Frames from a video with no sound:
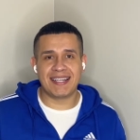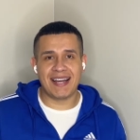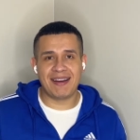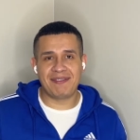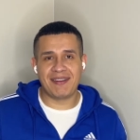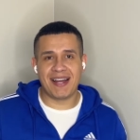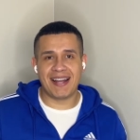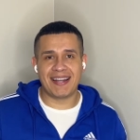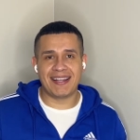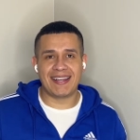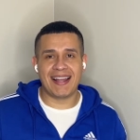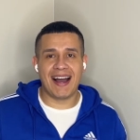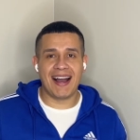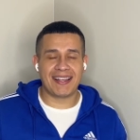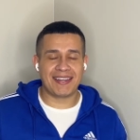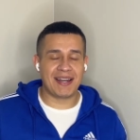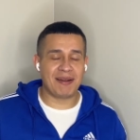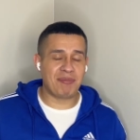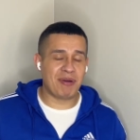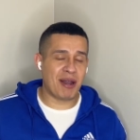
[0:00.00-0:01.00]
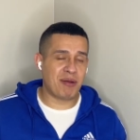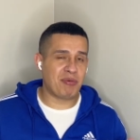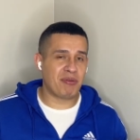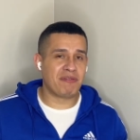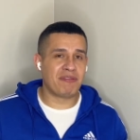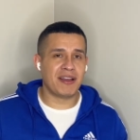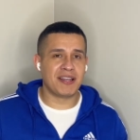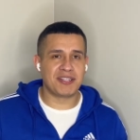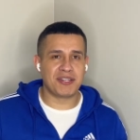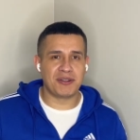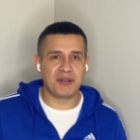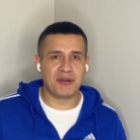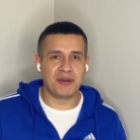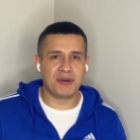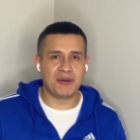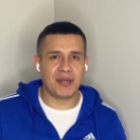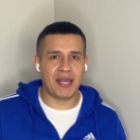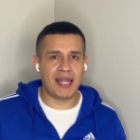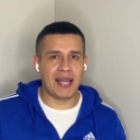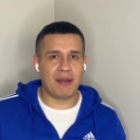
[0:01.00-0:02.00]
I'm not a doctor. I'm not a
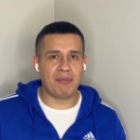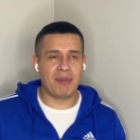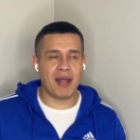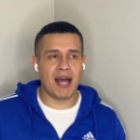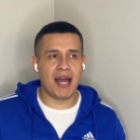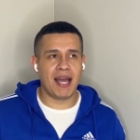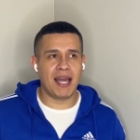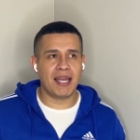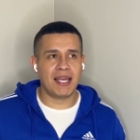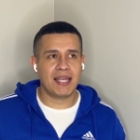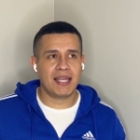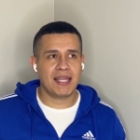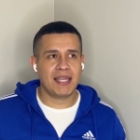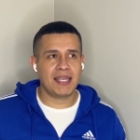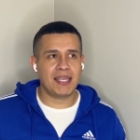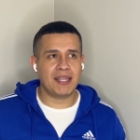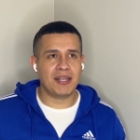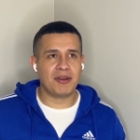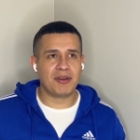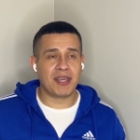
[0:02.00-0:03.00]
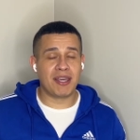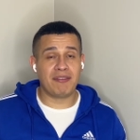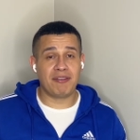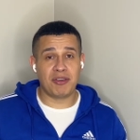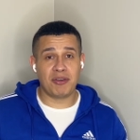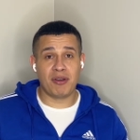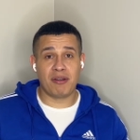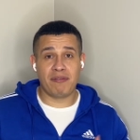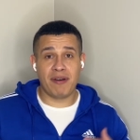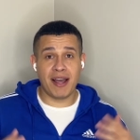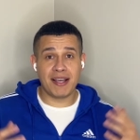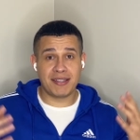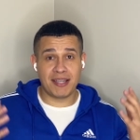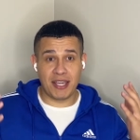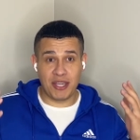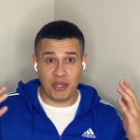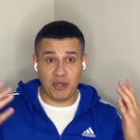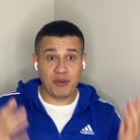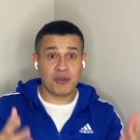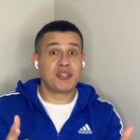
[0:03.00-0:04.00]
professional, and I'm not, you know, giving you advice that
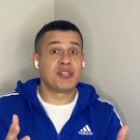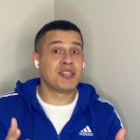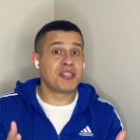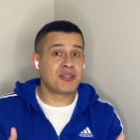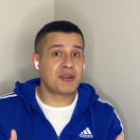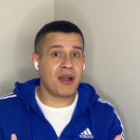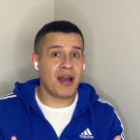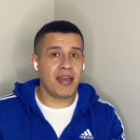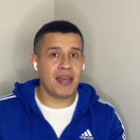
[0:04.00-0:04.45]
you should try